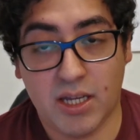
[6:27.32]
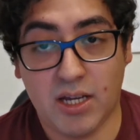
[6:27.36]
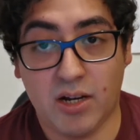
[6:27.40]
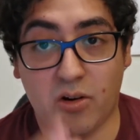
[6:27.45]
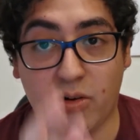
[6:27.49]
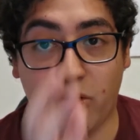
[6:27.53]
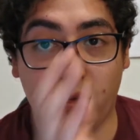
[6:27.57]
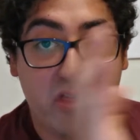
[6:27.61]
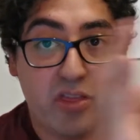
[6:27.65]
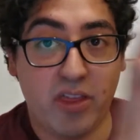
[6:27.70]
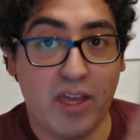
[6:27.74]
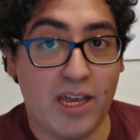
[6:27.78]

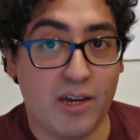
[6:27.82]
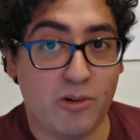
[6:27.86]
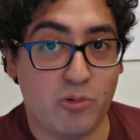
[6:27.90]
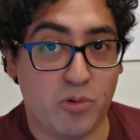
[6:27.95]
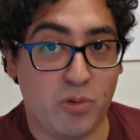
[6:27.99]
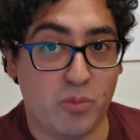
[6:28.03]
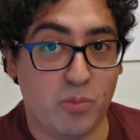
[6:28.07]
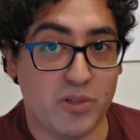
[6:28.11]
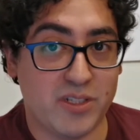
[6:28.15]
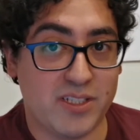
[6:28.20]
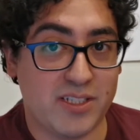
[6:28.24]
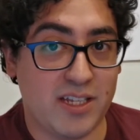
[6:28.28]
Or that
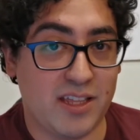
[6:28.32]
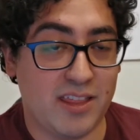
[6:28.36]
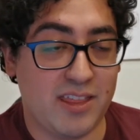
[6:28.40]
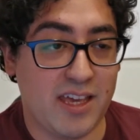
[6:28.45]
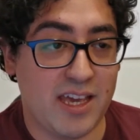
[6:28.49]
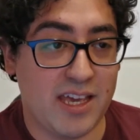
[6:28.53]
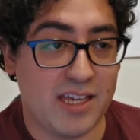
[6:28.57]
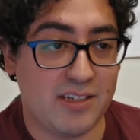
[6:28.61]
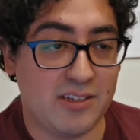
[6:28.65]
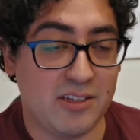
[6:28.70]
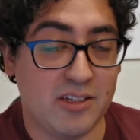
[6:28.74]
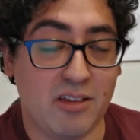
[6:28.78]
group would say
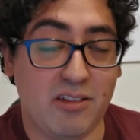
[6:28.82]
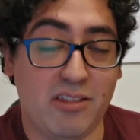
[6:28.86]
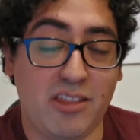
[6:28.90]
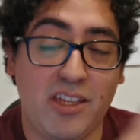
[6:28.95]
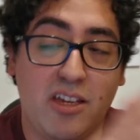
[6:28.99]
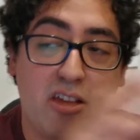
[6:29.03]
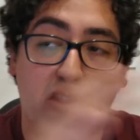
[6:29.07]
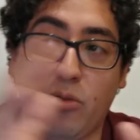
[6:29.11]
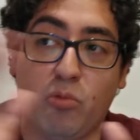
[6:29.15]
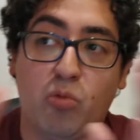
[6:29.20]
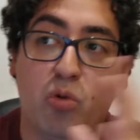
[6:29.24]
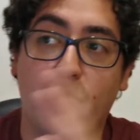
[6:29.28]
that. You know, the
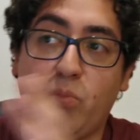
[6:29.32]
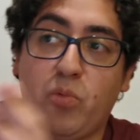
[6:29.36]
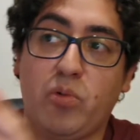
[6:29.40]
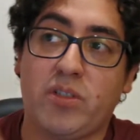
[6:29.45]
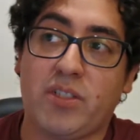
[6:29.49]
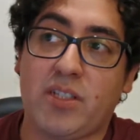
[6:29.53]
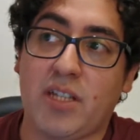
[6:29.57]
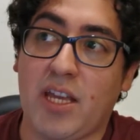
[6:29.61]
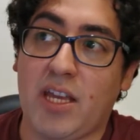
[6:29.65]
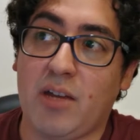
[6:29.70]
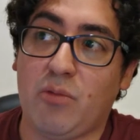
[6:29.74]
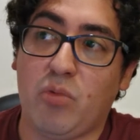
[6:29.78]
other group would
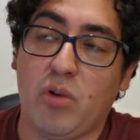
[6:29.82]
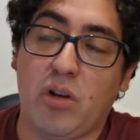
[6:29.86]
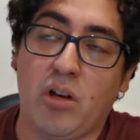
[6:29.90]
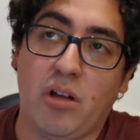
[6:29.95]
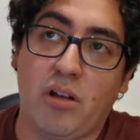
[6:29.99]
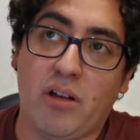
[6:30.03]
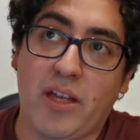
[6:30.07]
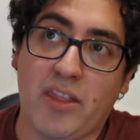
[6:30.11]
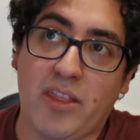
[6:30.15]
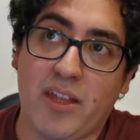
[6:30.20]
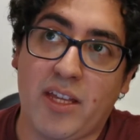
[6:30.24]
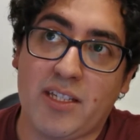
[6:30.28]
say,
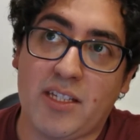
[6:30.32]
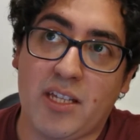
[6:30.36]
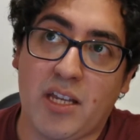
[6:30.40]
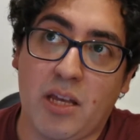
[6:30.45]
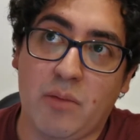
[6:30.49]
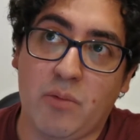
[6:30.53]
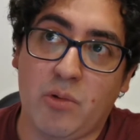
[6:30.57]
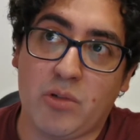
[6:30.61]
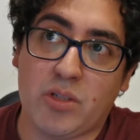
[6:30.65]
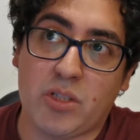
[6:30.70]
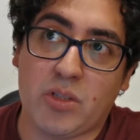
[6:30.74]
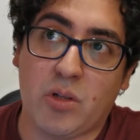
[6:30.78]
well, at that
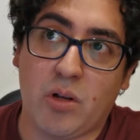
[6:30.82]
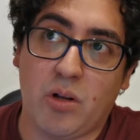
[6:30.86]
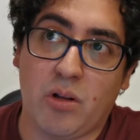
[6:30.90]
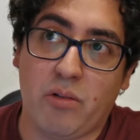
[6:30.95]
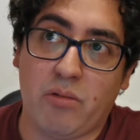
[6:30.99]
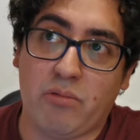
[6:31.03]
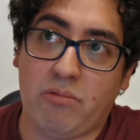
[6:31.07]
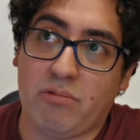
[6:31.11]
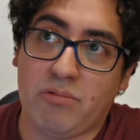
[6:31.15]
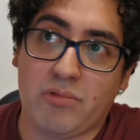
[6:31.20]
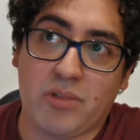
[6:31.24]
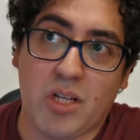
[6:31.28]
time it was
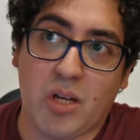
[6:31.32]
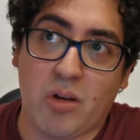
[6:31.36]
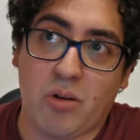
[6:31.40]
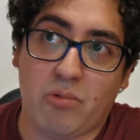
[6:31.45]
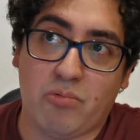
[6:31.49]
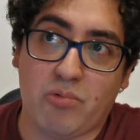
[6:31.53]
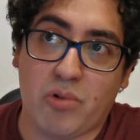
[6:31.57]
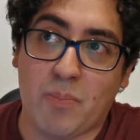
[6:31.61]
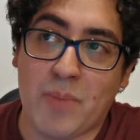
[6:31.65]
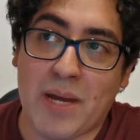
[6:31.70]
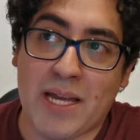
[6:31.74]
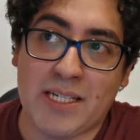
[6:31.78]
called, you know,
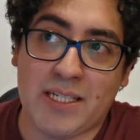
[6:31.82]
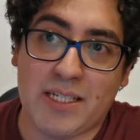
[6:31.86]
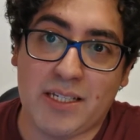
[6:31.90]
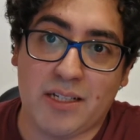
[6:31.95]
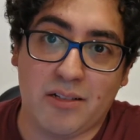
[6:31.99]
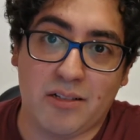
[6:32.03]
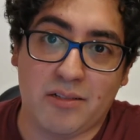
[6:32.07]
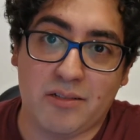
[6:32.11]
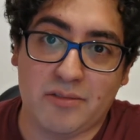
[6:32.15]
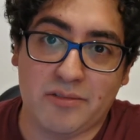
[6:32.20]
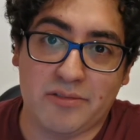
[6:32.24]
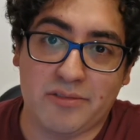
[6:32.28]

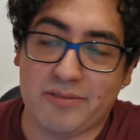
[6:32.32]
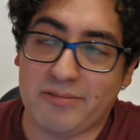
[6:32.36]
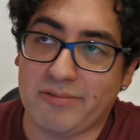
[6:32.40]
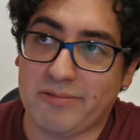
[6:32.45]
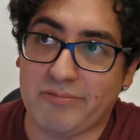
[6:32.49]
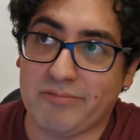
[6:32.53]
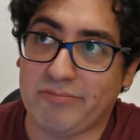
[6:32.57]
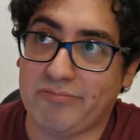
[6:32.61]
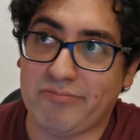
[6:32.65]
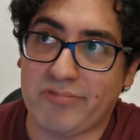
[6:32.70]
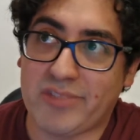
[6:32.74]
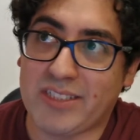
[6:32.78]
romantical
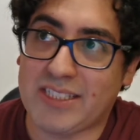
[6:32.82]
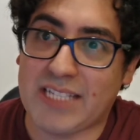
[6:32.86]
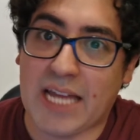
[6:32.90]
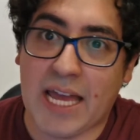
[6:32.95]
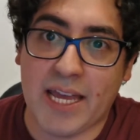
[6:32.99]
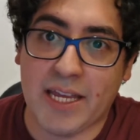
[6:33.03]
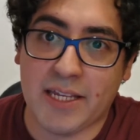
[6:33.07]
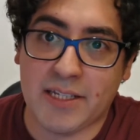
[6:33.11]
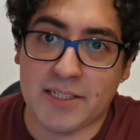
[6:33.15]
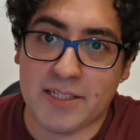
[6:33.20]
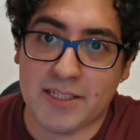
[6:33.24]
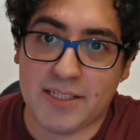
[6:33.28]

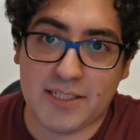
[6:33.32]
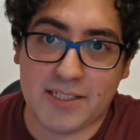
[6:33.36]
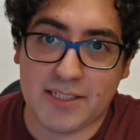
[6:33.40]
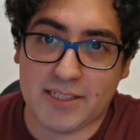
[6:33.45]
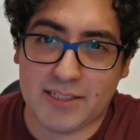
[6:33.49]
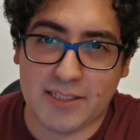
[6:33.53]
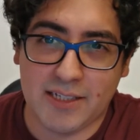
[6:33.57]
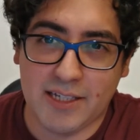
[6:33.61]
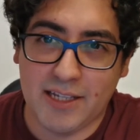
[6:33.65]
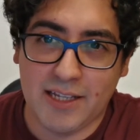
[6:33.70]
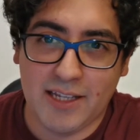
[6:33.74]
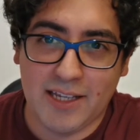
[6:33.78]

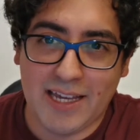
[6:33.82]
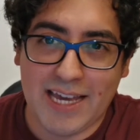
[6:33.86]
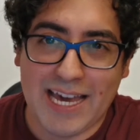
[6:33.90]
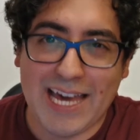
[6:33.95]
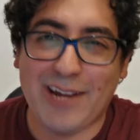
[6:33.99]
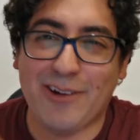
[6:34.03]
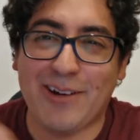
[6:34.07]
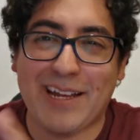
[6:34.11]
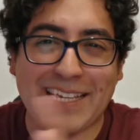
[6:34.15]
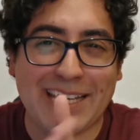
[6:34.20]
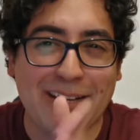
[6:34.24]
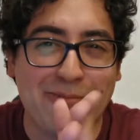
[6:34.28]
science. I
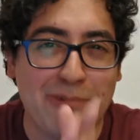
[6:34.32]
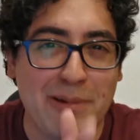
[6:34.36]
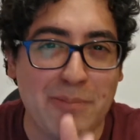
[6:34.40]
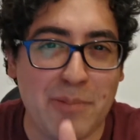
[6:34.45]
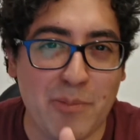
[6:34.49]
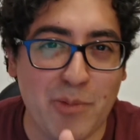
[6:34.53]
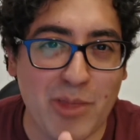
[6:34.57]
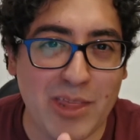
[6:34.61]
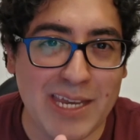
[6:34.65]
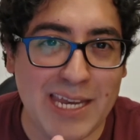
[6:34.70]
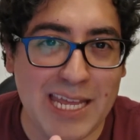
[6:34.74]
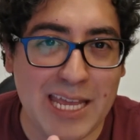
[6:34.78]
don't, I can't
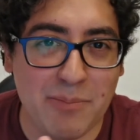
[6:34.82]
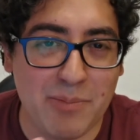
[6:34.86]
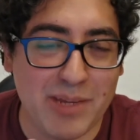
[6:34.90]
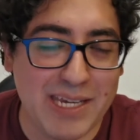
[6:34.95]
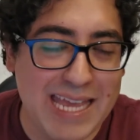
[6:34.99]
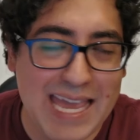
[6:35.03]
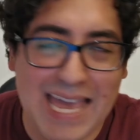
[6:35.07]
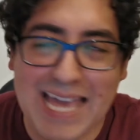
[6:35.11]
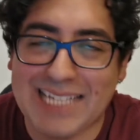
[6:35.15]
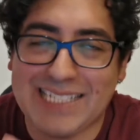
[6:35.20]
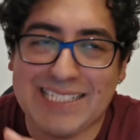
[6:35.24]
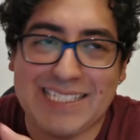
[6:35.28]
remember the name, but it
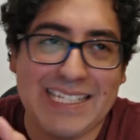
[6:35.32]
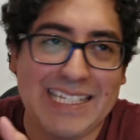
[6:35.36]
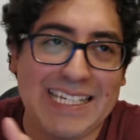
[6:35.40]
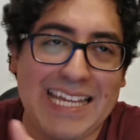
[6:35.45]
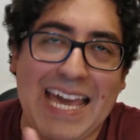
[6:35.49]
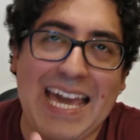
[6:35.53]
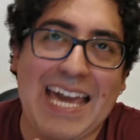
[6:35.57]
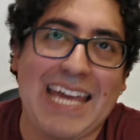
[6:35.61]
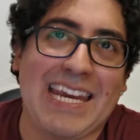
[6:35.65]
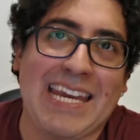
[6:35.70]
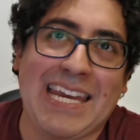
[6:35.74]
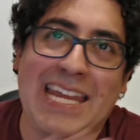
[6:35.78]
has it
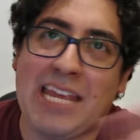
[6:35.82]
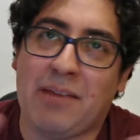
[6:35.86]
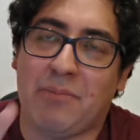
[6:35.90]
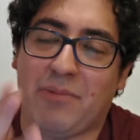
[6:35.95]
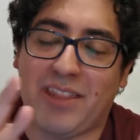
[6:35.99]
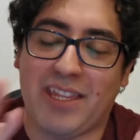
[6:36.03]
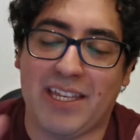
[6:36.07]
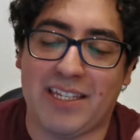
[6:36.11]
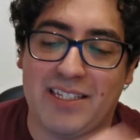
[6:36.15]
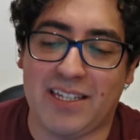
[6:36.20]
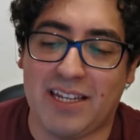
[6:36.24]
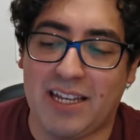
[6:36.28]
had a name at
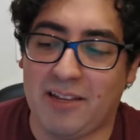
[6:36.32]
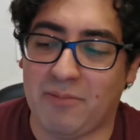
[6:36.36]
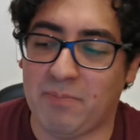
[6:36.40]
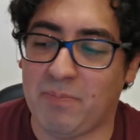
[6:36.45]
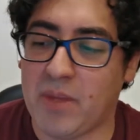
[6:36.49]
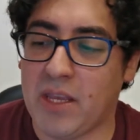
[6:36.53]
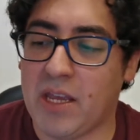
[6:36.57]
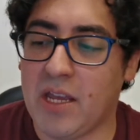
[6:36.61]
that time.